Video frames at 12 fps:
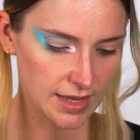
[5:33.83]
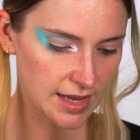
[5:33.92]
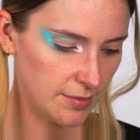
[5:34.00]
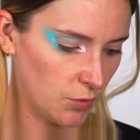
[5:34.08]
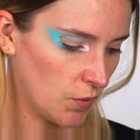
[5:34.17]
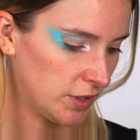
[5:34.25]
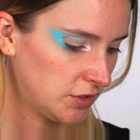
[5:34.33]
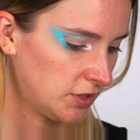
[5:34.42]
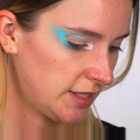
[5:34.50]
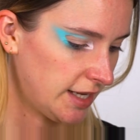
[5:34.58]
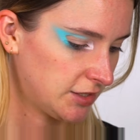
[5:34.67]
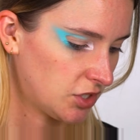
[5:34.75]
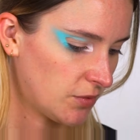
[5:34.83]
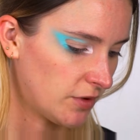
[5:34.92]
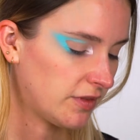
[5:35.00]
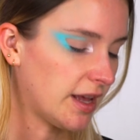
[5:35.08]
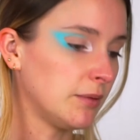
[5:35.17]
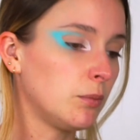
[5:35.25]
And then I'm going to take some
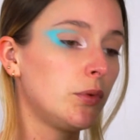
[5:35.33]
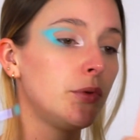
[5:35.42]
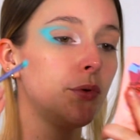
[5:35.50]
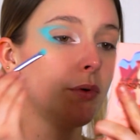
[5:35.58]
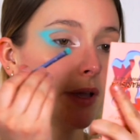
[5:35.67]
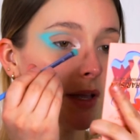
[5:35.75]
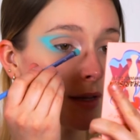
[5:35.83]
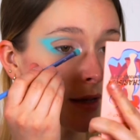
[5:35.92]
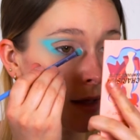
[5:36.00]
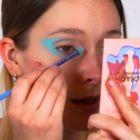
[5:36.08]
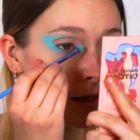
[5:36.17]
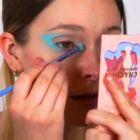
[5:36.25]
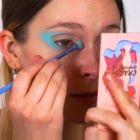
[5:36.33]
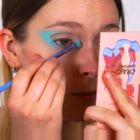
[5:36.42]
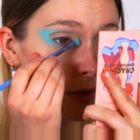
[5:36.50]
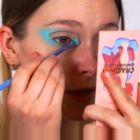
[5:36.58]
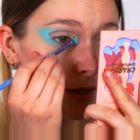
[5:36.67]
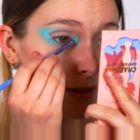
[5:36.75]
of that blue and
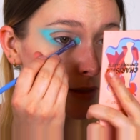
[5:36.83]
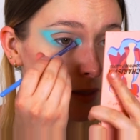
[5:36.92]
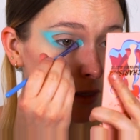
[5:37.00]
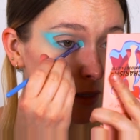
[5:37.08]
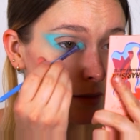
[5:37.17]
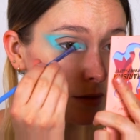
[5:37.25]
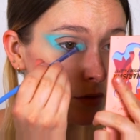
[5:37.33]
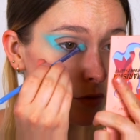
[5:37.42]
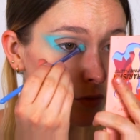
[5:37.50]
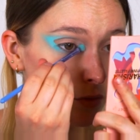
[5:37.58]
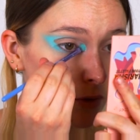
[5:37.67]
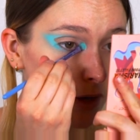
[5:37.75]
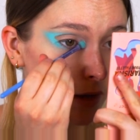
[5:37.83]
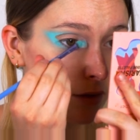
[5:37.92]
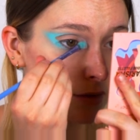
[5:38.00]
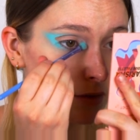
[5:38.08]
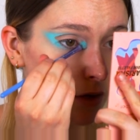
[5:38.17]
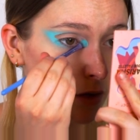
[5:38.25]
placing it right
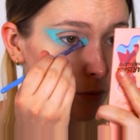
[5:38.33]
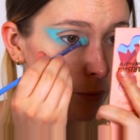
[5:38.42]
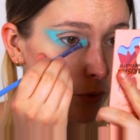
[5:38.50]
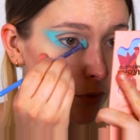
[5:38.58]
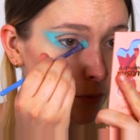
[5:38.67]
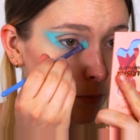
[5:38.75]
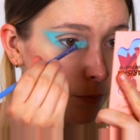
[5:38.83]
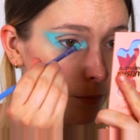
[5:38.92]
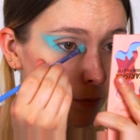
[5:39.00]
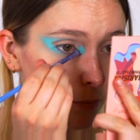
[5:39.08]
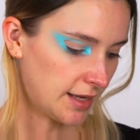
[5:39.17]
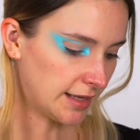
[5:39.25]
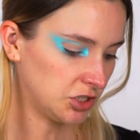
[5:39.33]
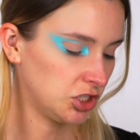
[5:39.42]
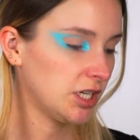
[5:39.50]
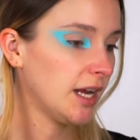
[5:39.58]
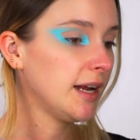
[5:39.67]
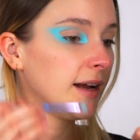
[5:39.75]
on top. And that
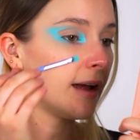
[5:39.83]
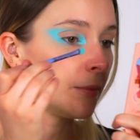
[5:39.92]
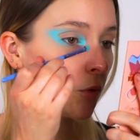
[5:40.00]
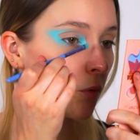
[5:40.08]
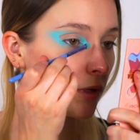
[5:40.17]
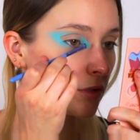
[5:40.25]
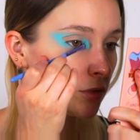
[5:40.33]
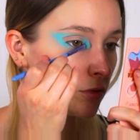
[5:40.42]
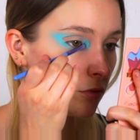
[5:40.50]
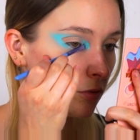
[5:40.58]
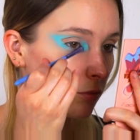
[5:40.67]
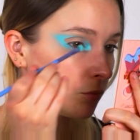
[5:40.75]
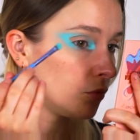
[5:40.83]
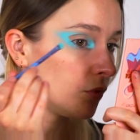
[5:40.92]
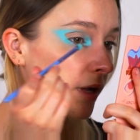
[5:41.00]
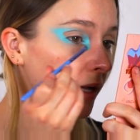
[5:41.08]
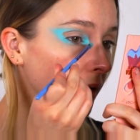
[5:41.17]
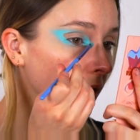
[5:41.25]
shade, I'm going to
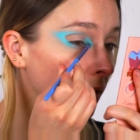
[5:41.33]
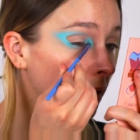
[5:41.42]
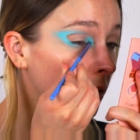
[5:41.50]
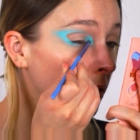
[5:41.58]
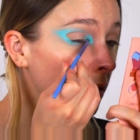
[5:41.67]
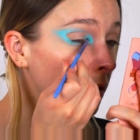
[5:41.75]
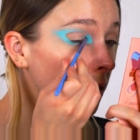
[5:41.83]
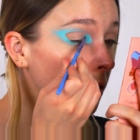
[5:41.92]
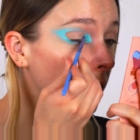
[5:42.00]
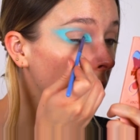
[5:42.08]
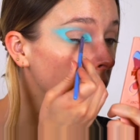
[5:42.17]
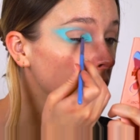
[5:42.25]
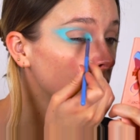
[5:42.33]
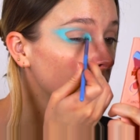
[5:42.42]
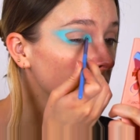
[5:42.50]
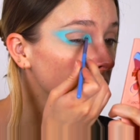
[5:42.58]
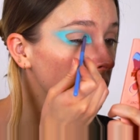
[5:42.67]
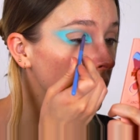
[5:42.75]
bring
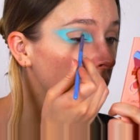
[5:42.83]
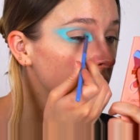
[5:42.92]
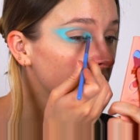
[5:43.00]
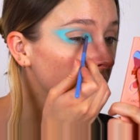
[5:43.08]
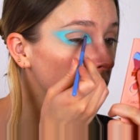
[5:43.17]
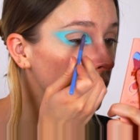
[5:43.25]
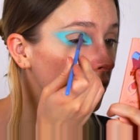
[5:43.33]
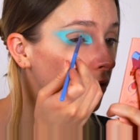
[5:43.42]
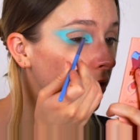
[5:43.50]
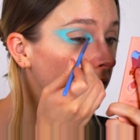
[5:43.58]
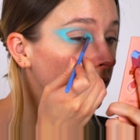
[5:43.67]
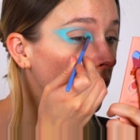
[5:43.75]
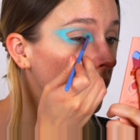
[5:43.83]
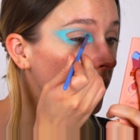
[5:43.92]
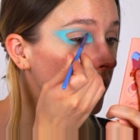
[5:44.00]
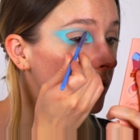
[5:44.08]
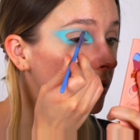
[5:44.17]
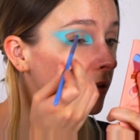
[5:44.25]
towards the center of the
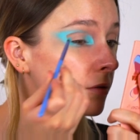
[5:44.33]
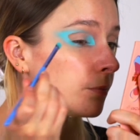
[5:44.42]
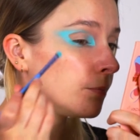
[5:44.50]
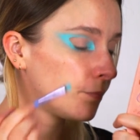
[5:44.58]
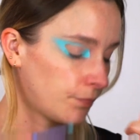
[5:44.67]
lid.